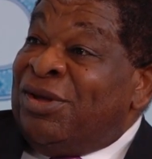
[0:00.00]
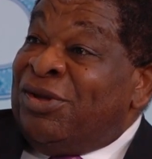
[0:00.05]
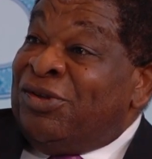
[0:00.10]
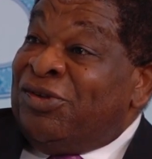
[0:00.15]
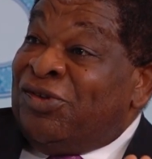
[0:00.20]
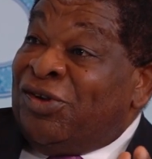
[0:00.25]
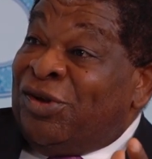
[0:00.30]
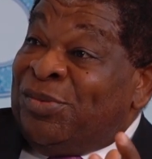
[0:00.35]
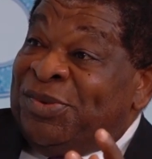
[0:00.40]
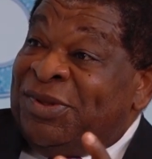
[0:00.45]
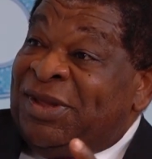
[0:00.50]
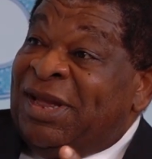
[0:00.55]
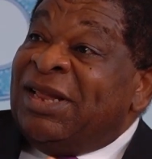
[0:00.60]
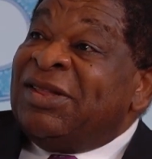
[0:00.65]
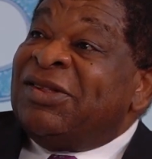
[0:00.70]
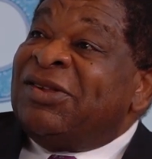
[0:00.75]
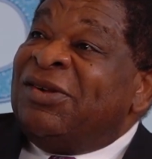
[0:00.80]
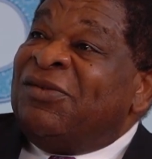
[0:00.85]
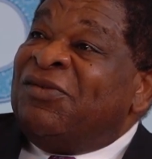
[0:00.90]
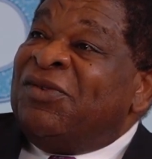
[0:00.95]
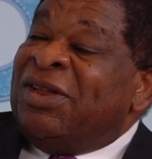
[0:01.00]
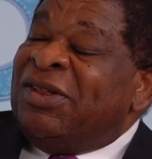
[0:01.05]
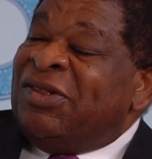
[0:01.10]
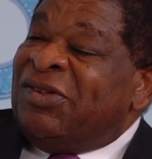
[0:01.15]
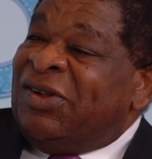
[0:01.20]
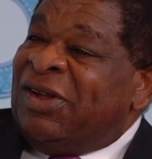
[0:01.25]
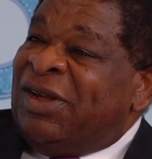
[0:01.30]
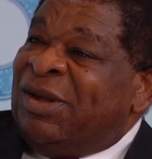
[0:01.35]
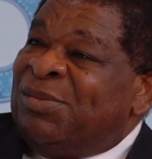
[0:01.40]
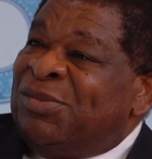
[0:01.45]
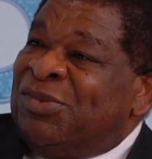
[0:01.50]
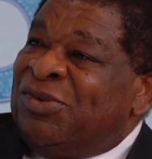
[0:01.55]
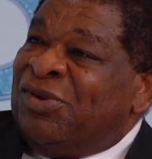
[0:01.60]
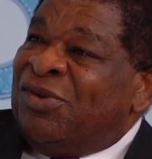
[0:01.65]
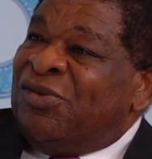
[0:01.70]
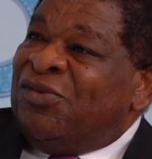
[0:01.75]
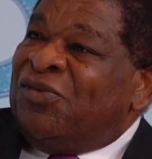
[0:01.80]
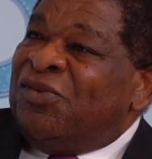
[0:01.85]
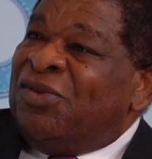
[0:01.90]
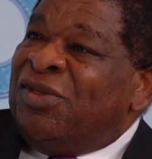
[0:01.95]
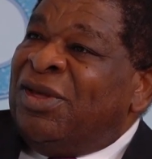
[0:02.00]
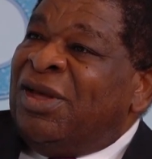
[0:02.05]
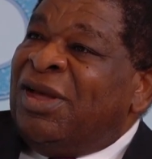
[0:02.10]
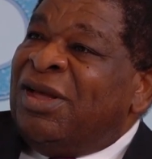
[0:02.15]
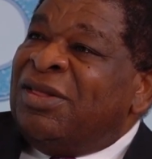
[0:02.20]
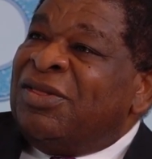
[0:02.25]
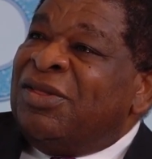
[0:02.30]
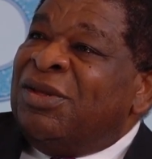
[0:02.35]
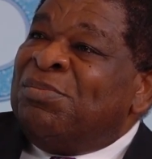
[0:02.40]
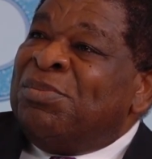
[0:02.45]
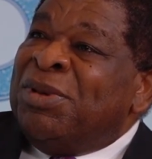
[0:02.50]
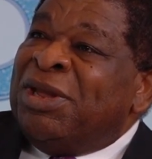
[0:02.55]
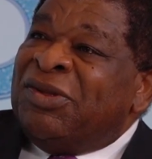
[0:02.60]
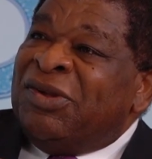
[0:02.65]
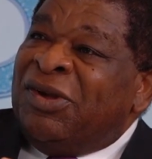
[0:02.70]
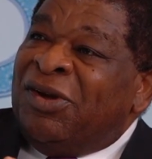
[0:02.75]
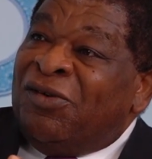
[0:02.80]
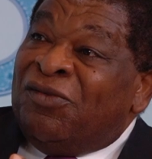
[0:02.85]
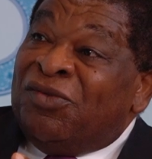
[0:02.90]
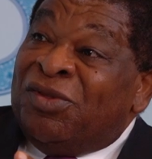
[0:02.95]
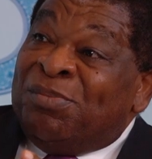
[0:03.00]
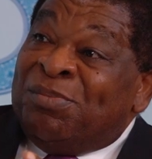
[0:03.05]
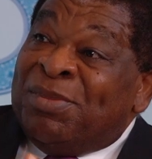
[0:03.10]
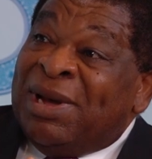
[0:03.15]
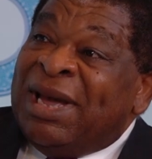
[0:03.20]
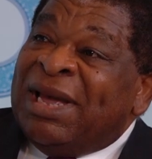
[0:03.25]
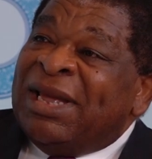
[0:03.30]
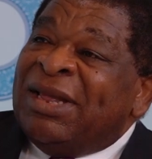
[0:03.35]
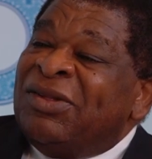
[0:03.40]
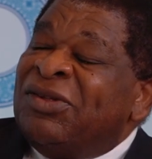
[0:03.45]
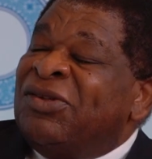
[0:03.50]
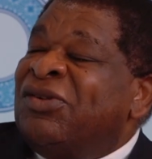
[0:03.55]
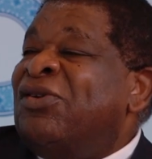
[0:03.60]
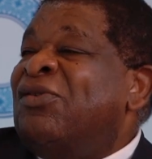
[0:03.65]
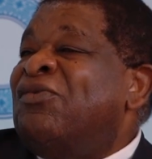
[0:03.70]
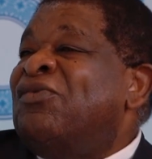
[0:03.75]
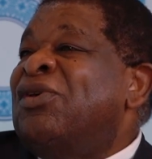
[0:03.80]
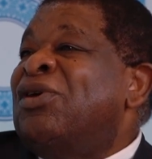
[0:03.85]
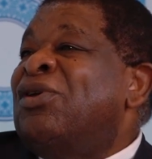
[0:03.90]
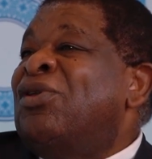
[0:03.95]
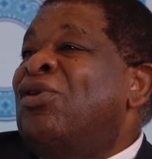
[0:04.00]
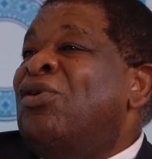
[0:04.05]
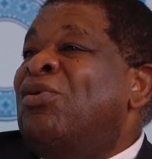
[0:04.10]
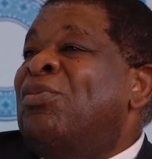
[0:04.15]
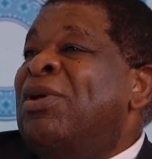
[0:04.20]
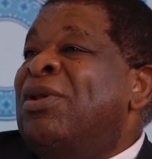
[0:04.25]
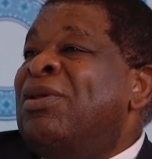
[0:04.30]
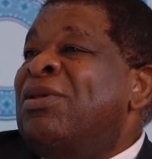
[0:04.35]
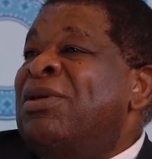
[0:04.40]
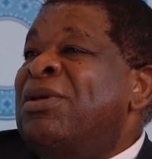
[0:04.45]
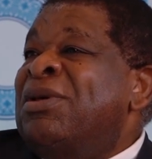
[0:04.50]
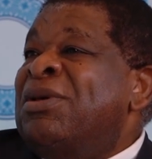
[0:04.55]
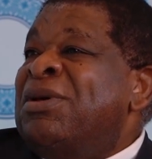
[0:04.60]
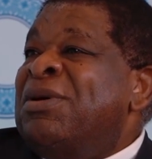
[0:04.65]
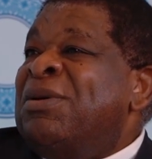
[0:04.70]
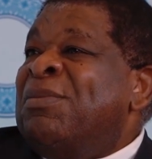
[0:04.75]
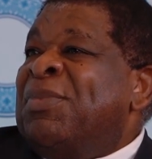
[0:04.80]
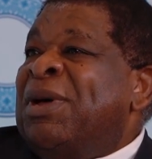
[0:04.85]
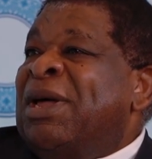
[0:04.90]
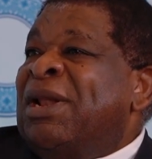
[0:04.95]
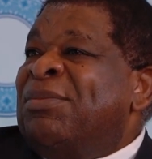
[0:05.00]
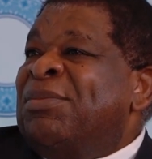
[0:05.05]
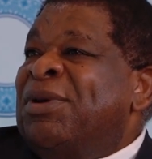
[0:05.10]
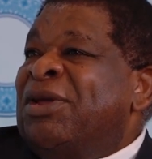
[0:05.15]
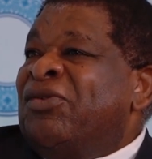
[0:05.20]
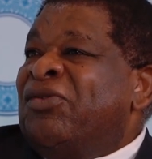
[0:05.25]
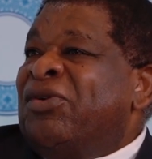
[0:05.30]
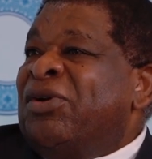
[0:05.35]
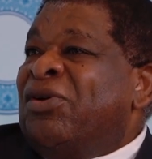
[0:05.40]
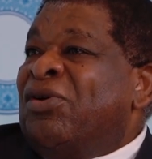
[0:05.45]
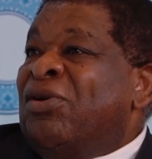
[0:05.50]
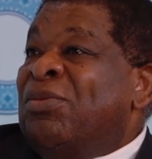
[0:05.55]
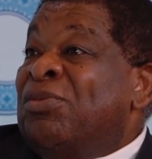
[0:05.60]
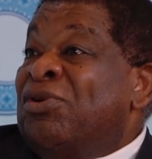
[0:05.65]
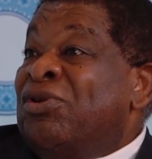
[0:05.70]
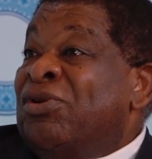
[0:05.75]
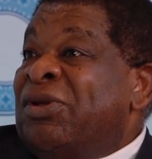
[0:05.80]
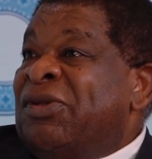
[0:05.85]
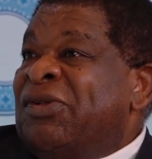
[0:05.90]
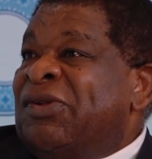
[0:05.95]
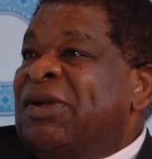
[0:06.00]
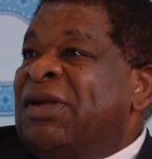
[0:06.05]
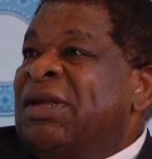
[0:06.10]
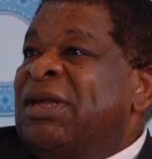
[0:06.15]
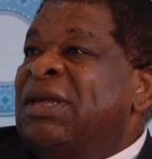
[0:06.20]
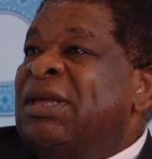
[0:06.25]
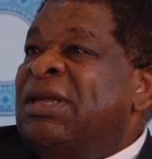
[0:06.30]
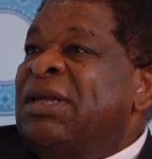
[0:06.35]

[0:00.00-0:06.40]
substantive in terms of the meeting of the minds of the global parliamentary community